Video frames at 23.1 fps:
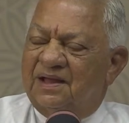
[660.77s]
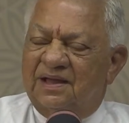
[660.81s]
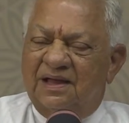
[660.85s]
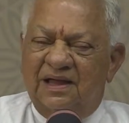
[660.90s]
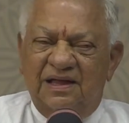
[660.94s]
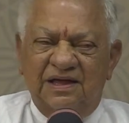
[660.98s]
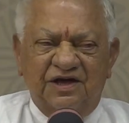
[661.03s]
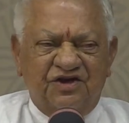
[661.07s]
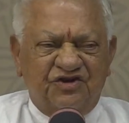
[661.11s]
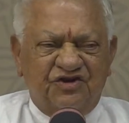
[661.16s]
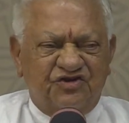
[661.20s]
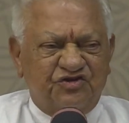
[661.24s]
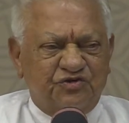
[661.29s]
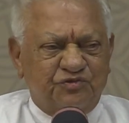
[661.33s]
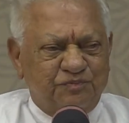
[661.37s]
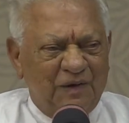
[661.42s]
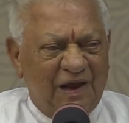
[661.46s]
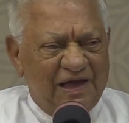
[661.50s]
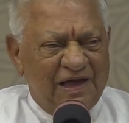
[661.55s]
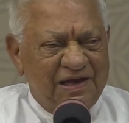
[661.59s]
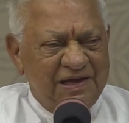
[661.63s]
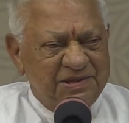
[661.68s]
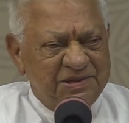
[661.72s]

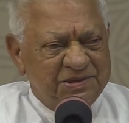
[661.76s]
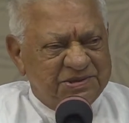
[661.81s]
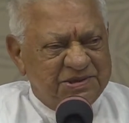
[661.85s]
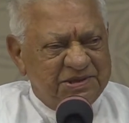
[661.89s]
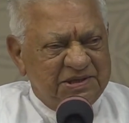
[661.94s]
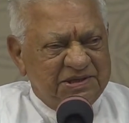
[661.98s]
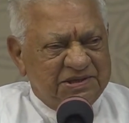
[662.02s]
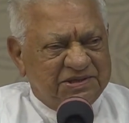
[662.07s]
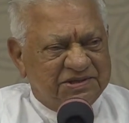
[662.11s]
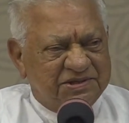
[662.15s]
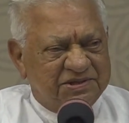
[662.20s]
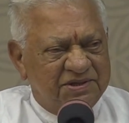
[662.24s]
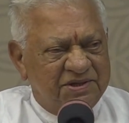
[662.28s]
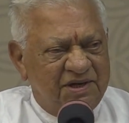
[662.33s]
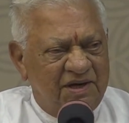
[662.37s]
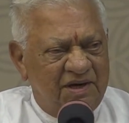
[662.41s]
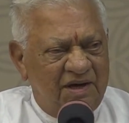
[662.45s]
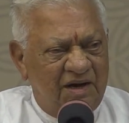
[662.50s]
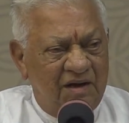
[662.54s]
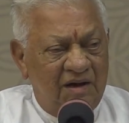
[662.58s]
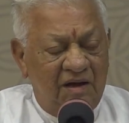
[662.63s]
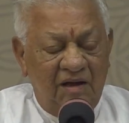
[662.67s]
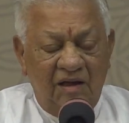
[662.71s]
Explains it.
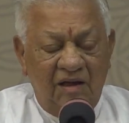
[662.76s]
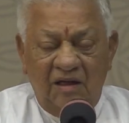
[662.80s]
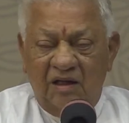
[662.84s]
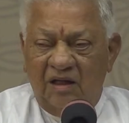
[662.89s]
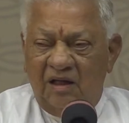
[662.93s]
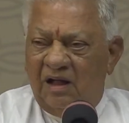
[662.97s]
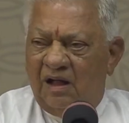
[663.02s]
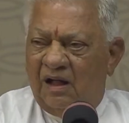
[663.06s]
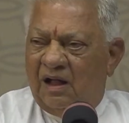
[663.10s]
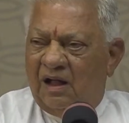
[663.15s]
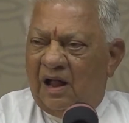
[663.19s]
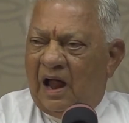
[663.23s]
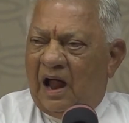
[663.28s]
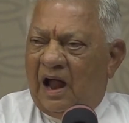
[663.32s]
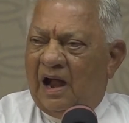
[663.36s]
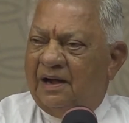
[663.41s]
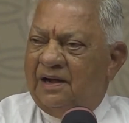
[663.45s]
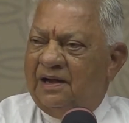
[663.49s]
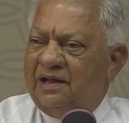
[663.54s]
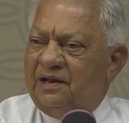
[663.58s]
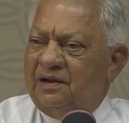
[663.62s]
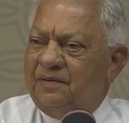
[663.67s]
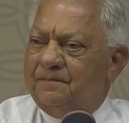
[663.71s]

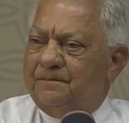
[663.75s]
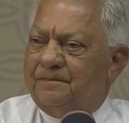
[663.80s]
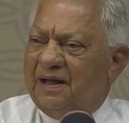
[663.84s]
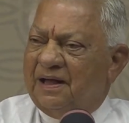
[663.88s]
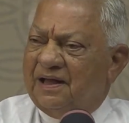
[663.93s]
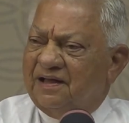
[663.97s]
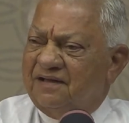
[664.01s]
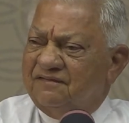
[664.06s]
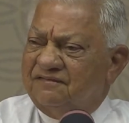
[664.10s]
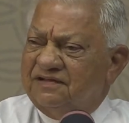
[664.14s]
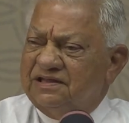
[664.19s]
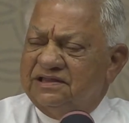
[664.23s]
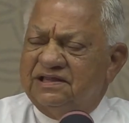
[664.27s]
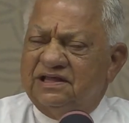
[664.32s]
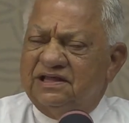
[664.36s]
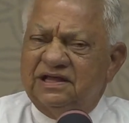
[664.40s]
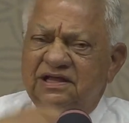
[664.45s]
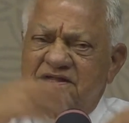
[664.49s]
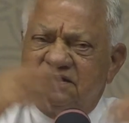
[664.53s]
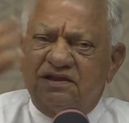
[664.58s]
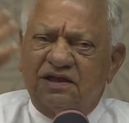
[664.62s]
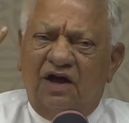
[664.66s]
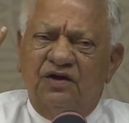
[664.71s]
And in Bhagavad
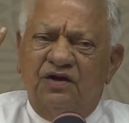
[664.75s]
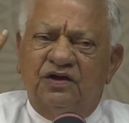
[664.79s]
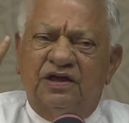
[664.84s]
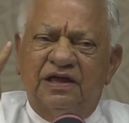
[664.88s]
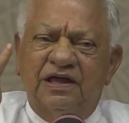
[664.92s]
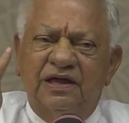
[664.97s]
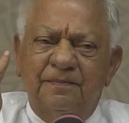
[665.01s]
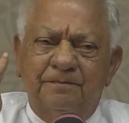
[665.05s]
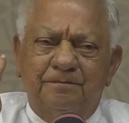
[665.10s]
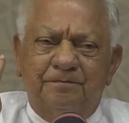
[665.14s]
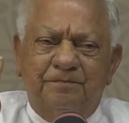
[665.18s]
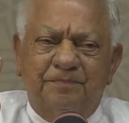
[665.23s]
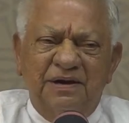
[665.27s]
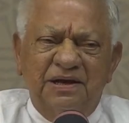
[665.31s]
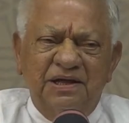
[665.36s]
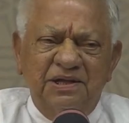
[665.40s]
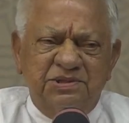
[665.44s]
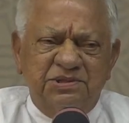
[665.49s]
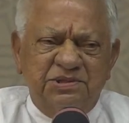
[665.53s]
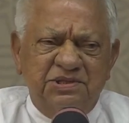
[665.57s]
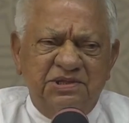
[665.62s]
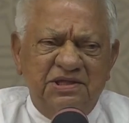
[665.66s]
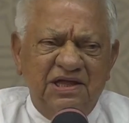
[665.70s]
Gita, he
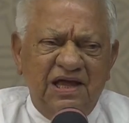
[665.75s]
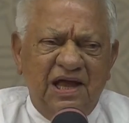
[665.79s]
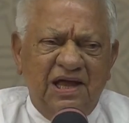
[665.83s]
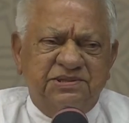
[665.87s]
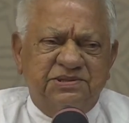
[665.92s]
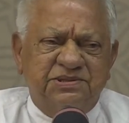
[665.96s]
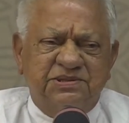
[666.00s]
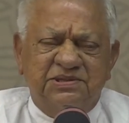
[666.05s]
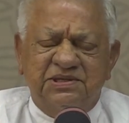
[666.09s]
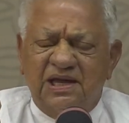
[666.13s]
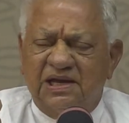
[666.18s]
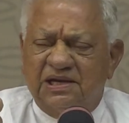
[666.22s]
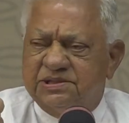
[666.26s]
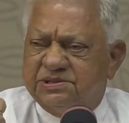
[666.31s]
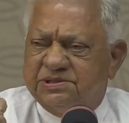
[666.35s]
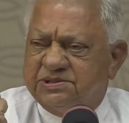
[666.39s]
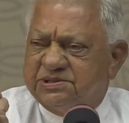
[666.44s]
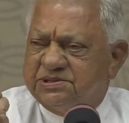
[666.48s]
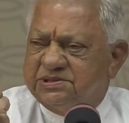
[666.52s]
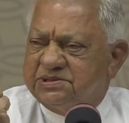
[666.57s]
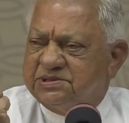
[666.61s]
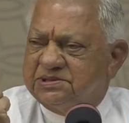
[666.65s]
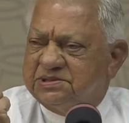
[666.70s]
brings the
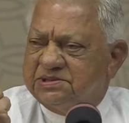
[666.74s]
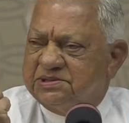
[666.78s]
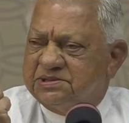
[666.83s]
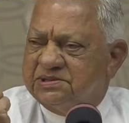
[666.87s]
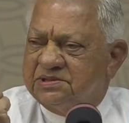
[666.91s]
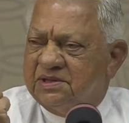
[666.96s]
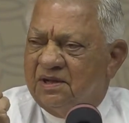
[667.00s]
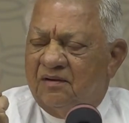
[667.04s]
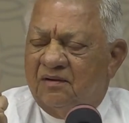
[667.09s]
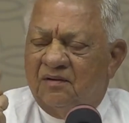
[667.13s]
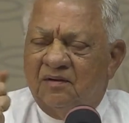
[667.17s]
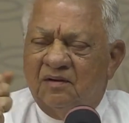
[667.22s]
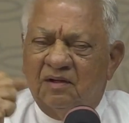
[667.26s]
essence.